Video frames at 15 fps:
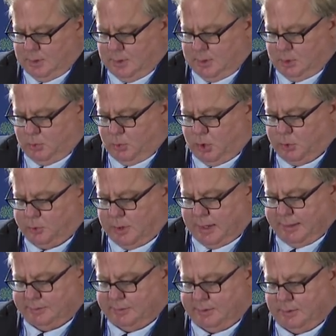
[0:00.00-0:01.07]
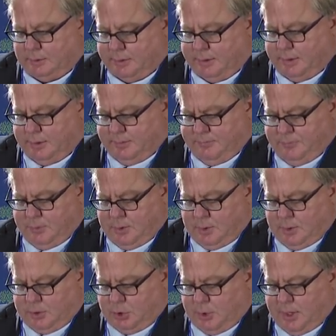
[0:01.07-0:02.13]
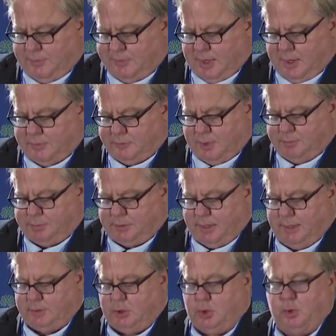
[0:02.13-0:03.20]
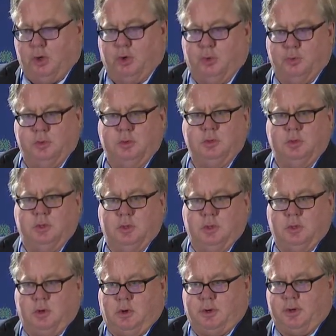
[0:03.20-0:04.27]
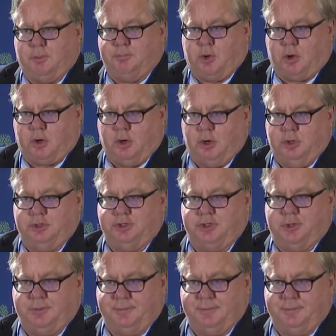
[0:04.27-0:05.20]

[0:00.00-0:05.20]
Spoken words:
quote, "Ideally, you'd have every plant you own on a barge."